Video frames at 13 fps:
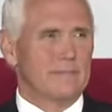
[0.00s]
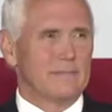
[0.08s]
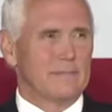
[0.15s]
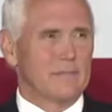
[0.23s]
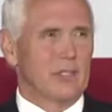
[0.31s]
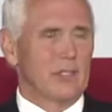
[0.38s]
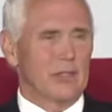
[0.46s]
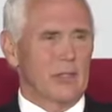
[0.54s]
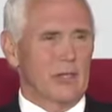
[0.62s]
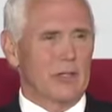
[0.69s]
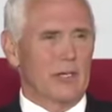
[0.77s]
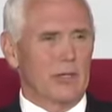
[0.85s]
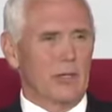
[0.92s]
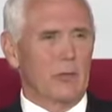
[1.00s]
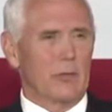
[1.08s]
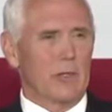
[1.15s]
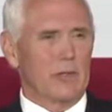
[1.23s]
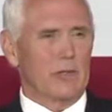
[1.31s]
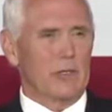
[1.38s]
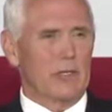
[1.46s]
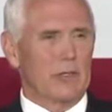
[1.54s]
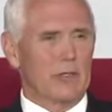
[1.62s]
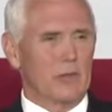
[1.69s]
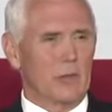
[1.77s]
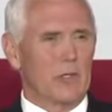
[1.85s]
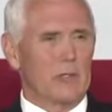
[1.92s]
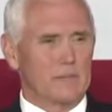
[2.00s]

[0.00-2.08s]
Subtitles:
And it's on that hope I stand as well.